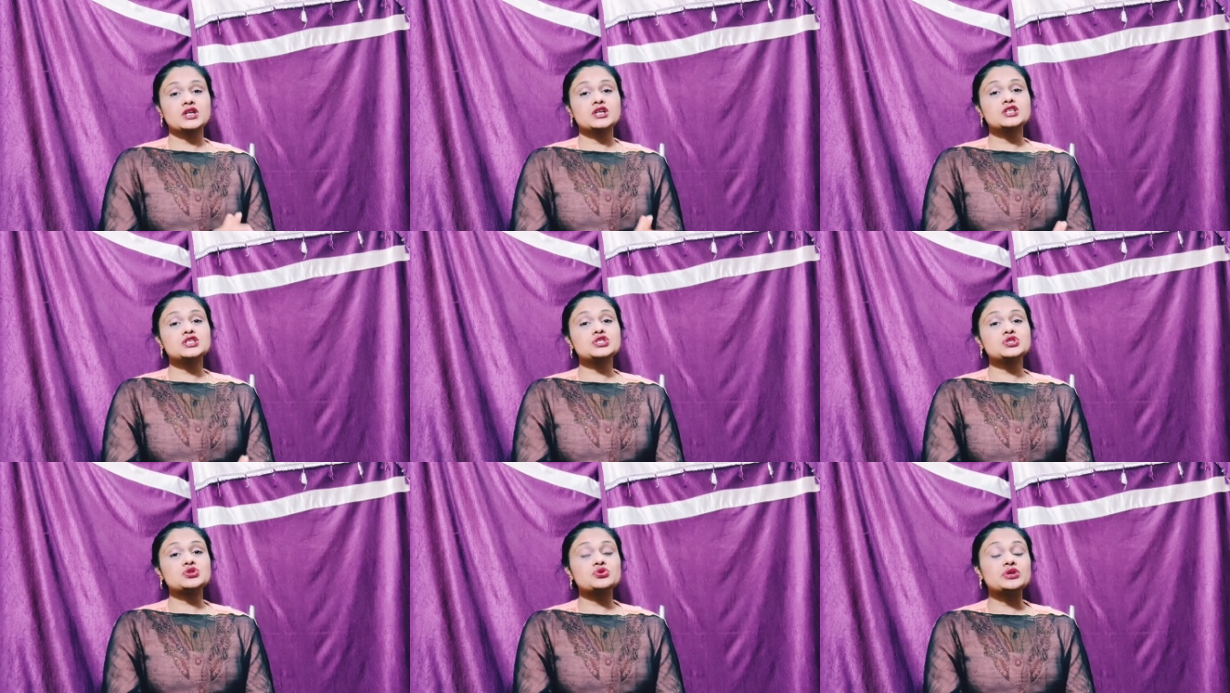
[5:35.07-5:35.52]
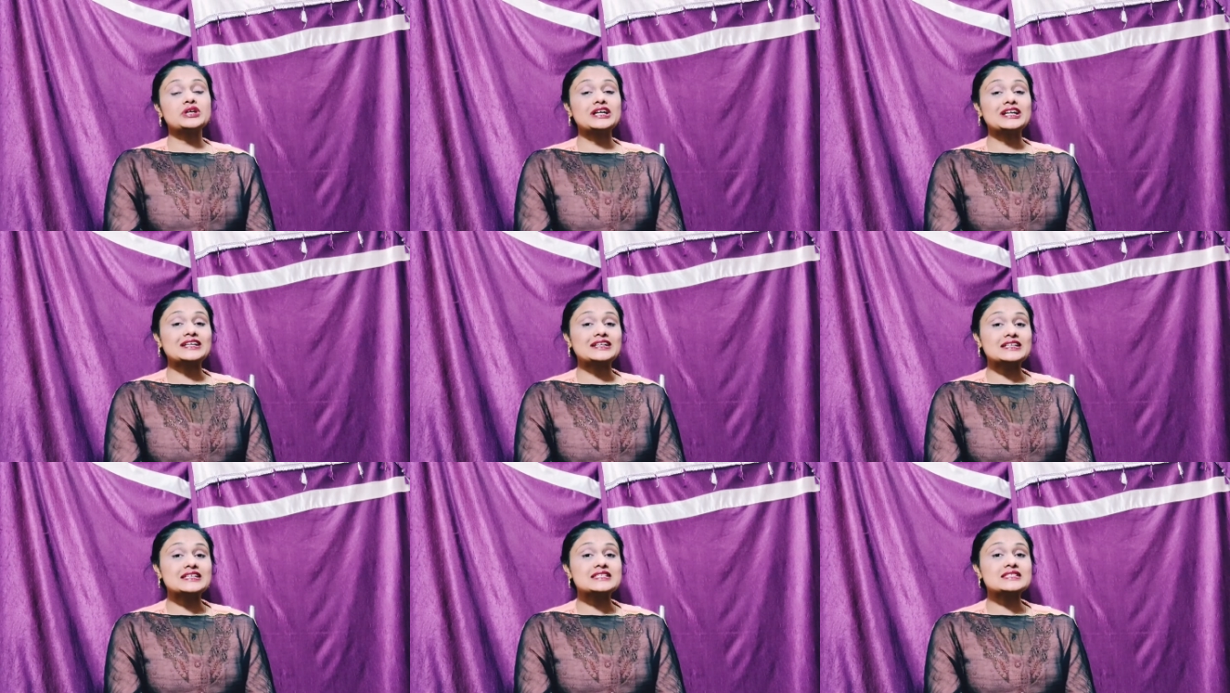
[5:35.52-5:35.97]
So
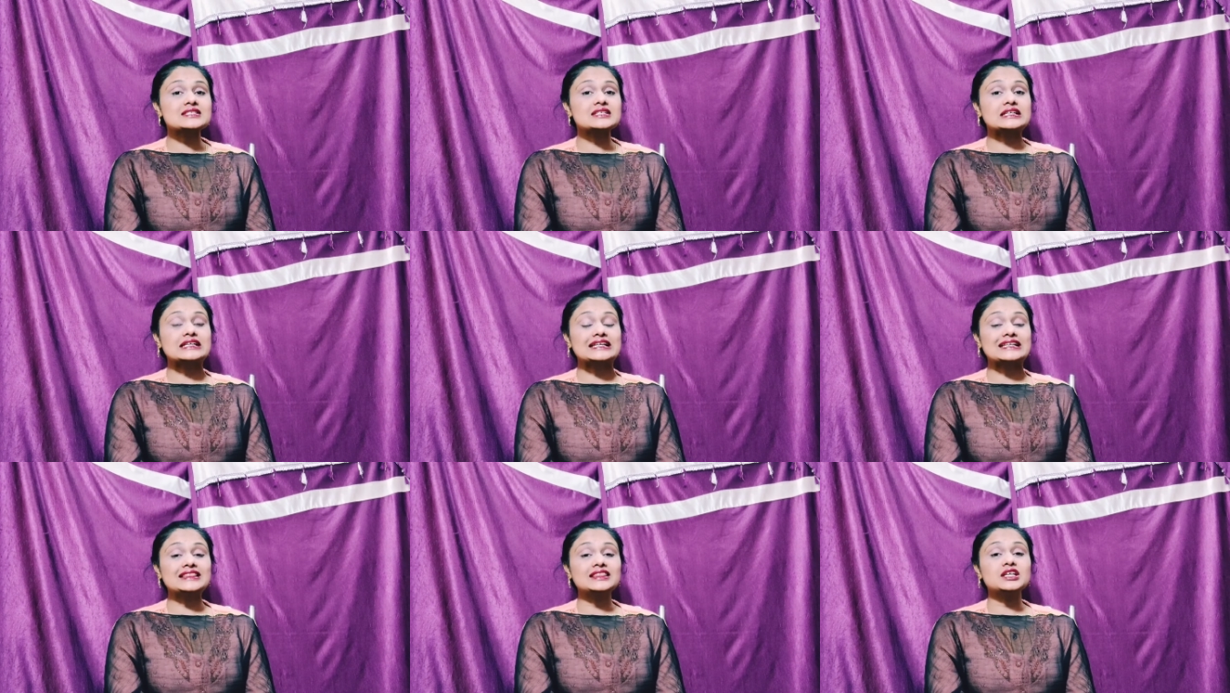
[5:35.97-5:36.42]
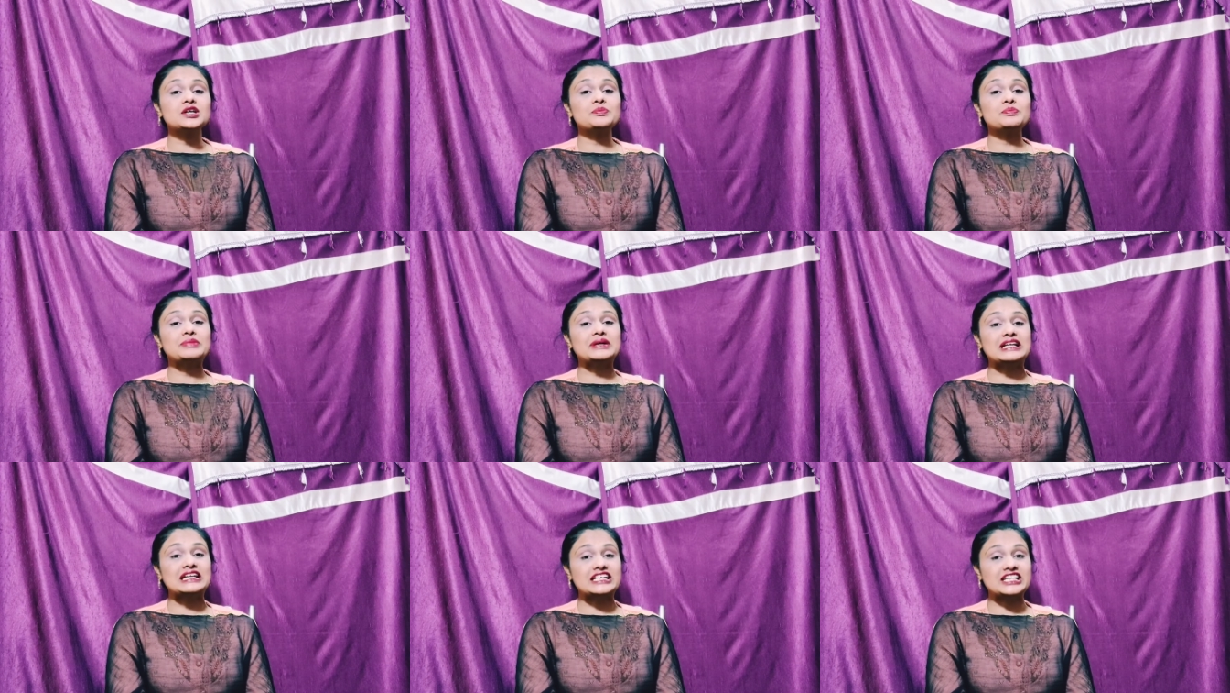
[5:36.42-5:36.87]
it is in the
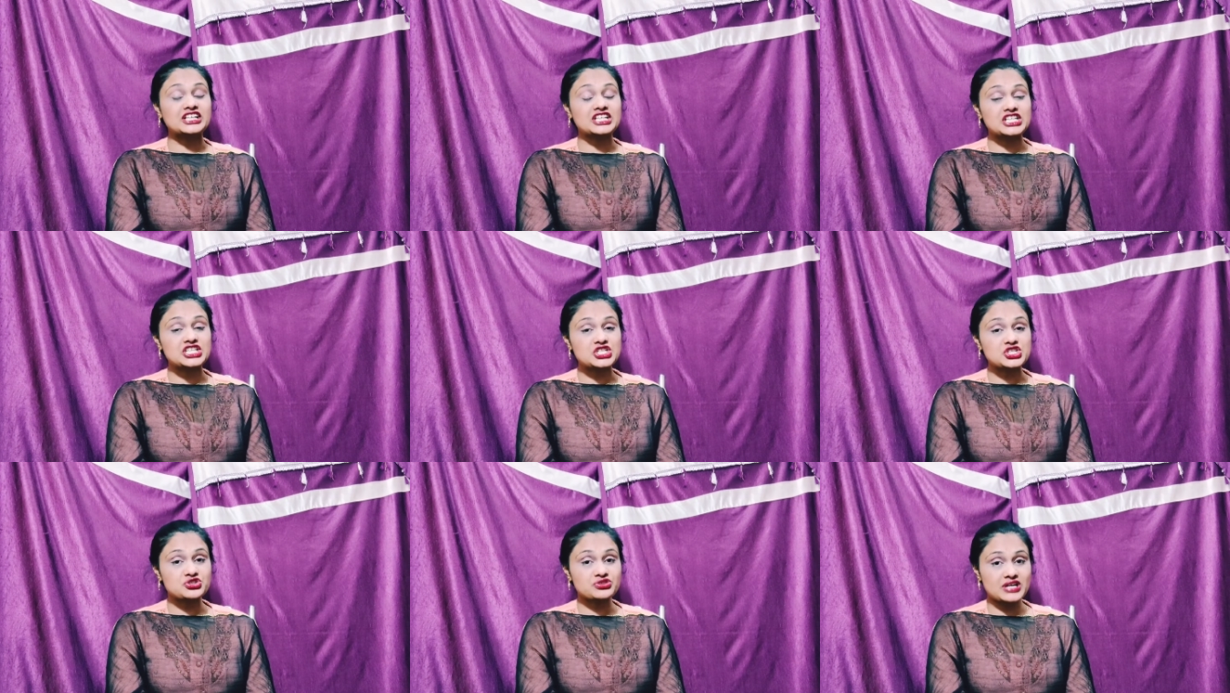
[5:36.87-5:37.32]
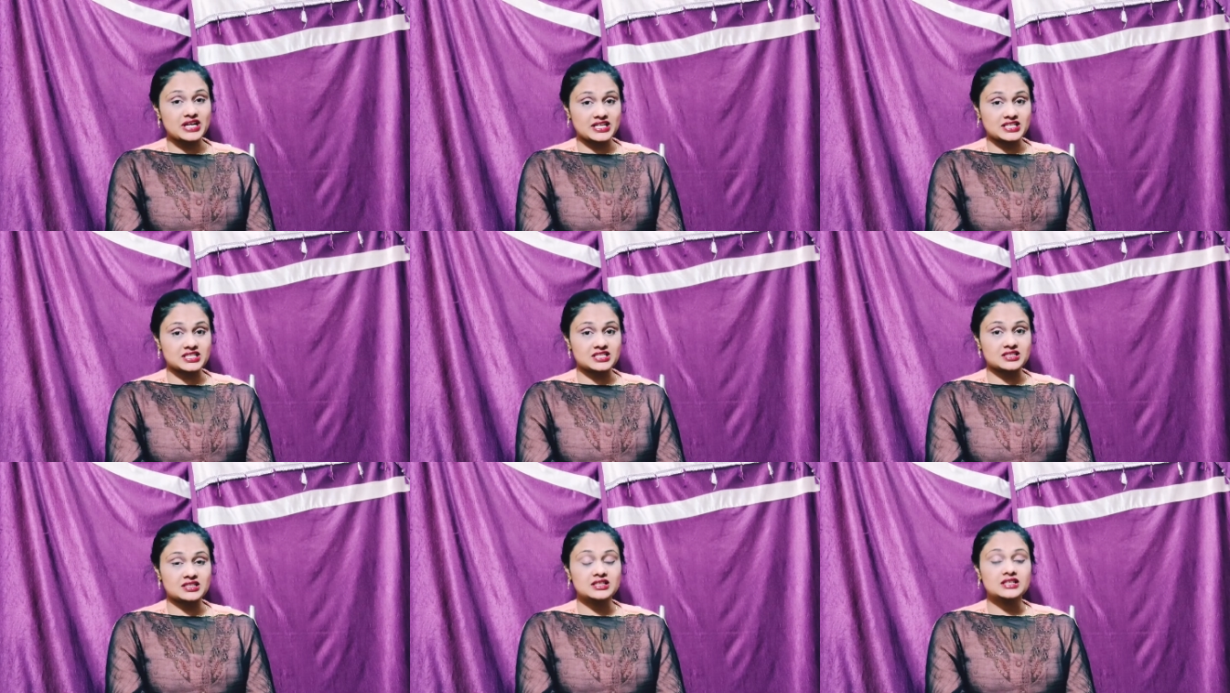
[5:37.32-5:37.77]
biliary
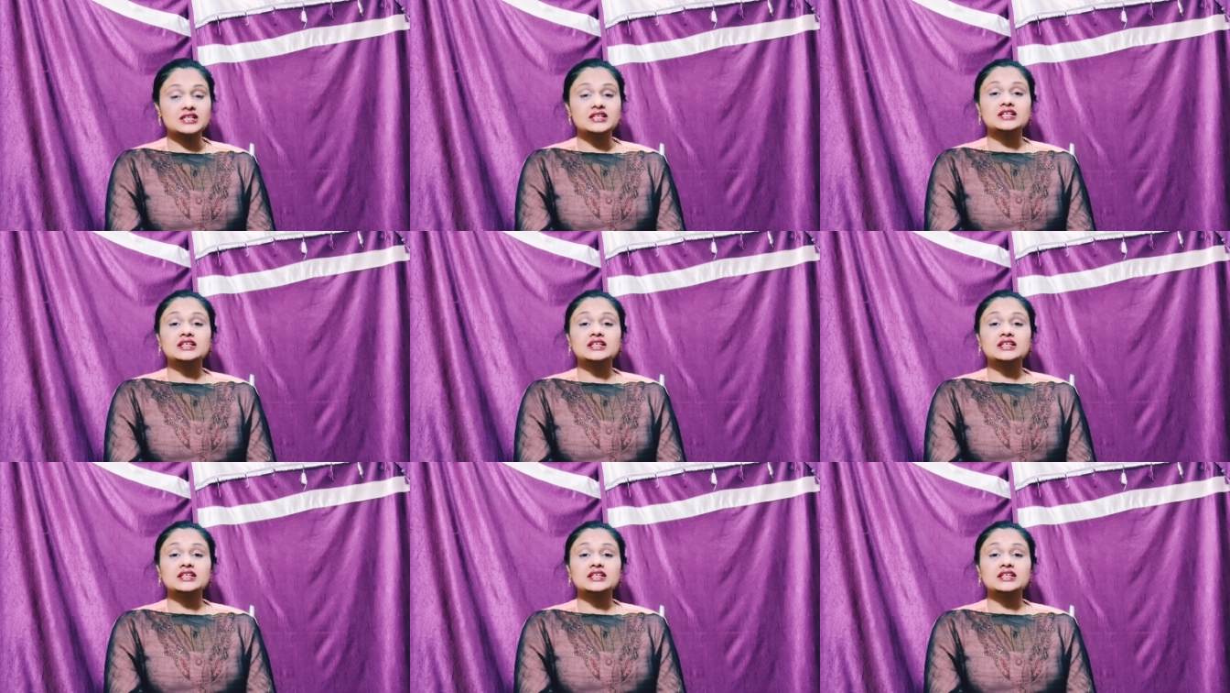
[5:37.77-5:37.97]
tract.